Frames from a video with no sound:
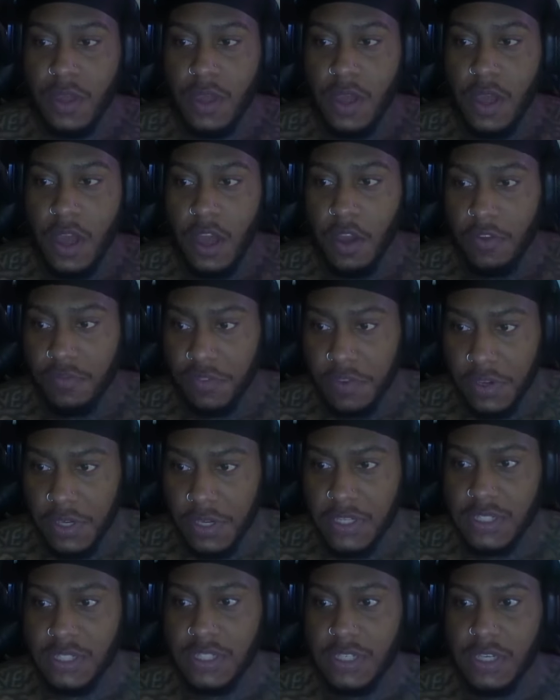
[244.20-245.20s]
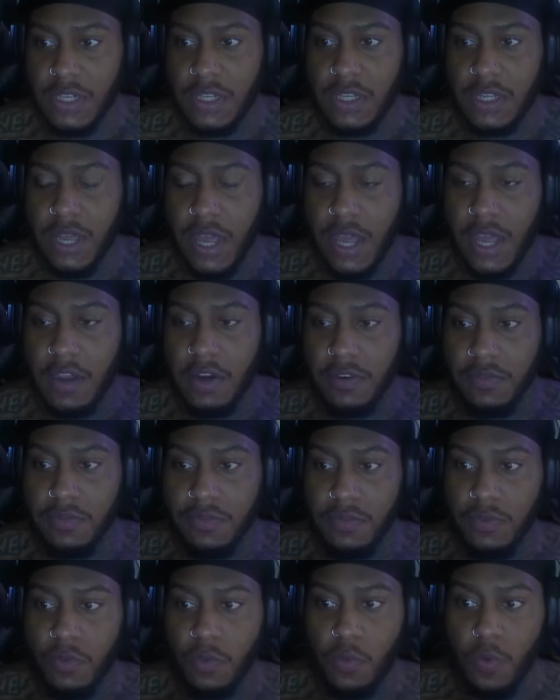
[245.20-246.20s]
of listening
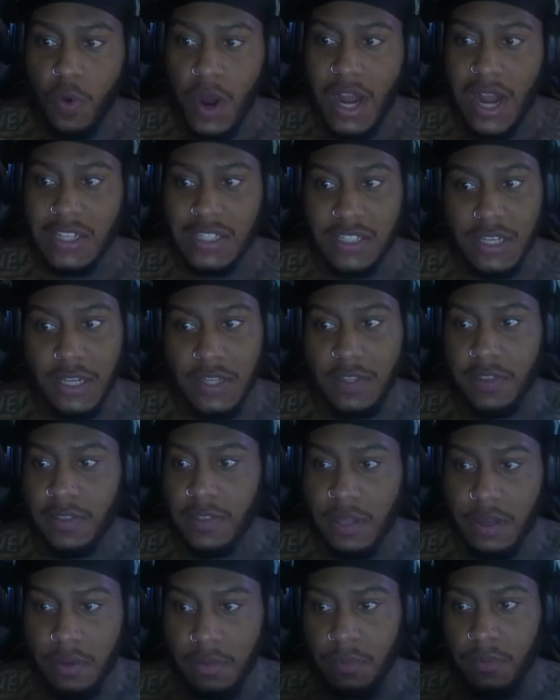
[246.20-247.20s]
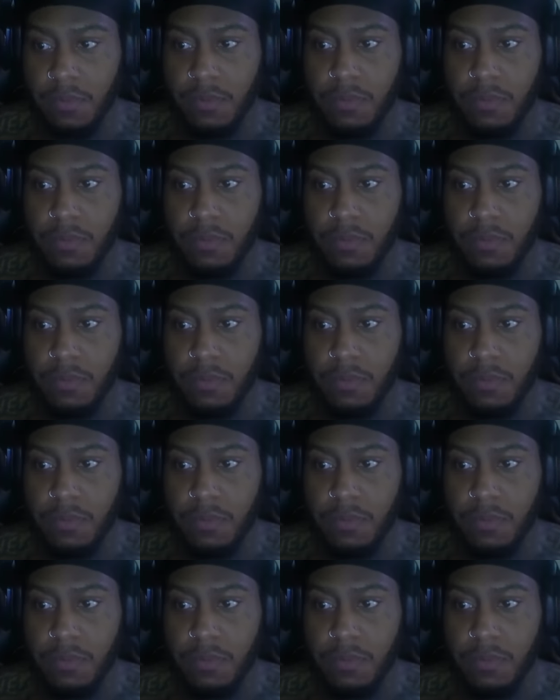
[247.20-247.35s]
and watching them.